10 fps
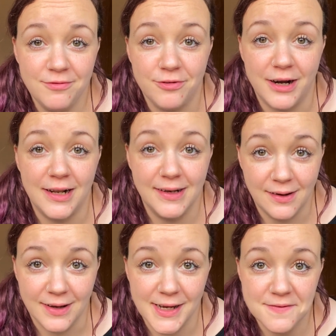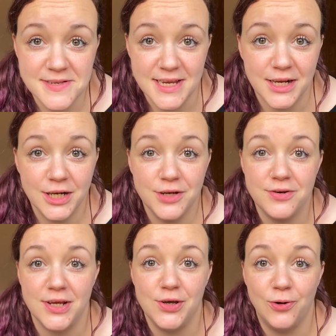for our lives,
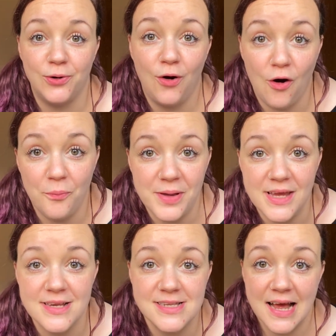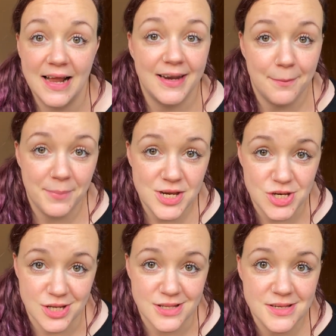including your hobbies and
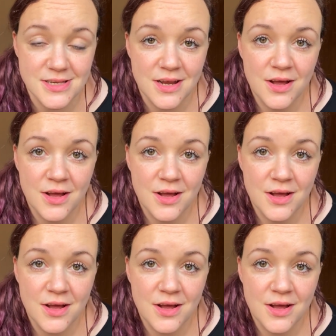ambitions,